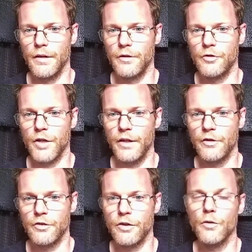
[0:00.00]

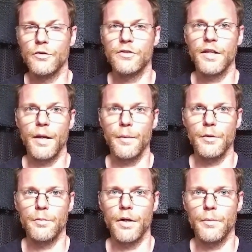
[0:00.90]
change those dynamic
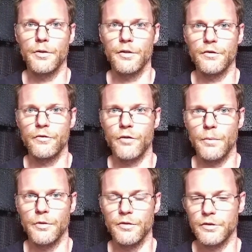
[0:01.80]
parameters from
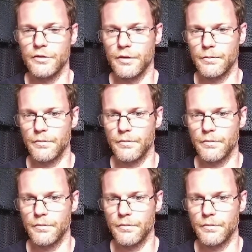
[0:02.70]
the system.